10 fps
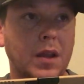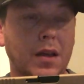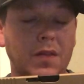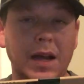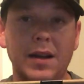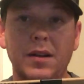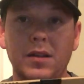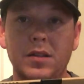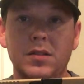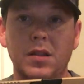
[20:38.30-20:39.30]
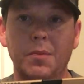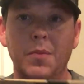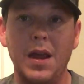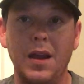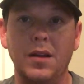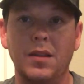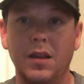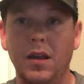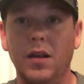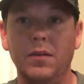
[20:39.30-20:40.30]
And that is the main
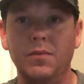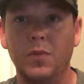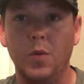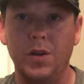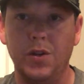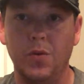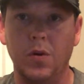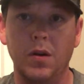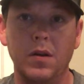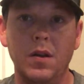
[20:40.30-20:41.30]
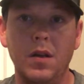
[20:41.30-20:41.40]
thing when you're,